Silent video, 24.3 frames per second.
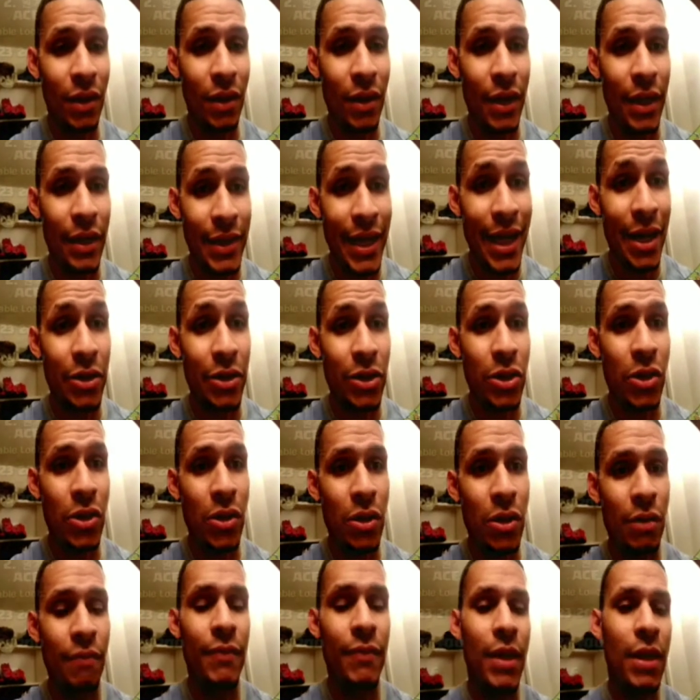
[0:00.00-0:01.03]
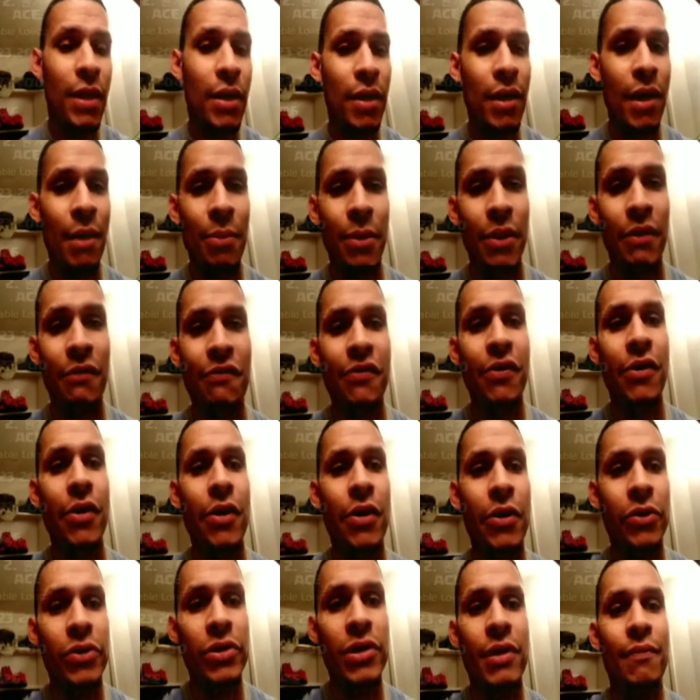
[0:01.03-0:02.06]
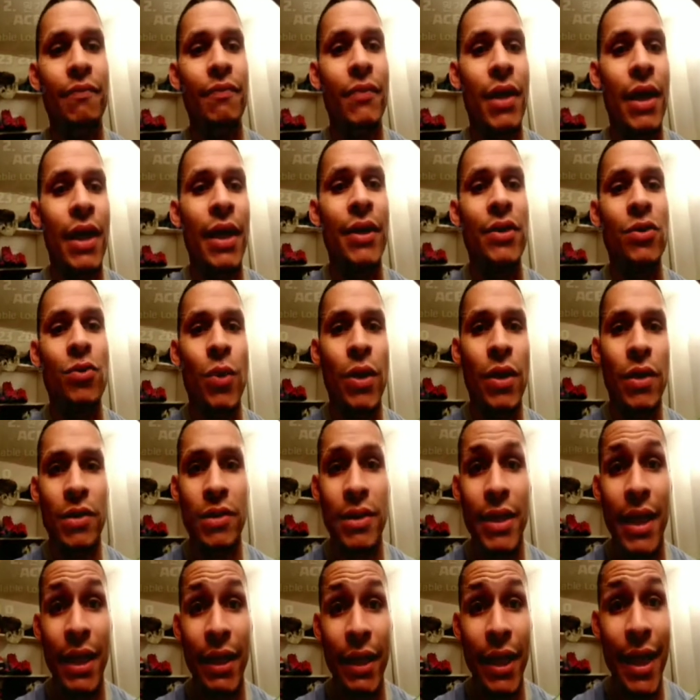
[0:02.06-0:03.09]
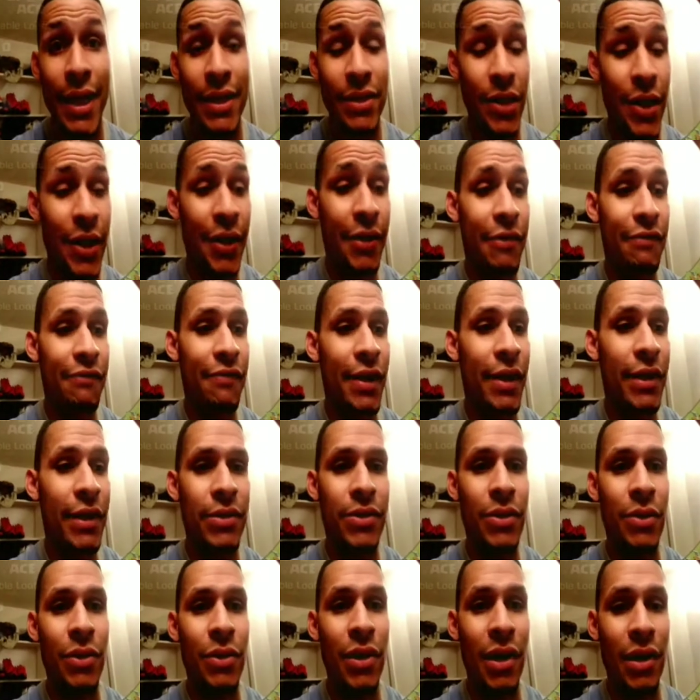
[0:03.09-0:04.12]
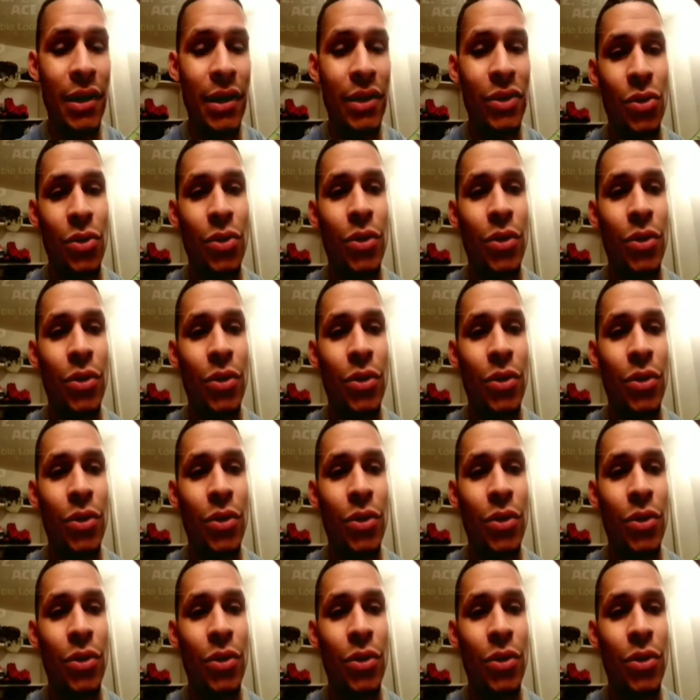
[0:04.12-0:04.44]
town hall, a couple infernos, as well as that last air defense. So nothing too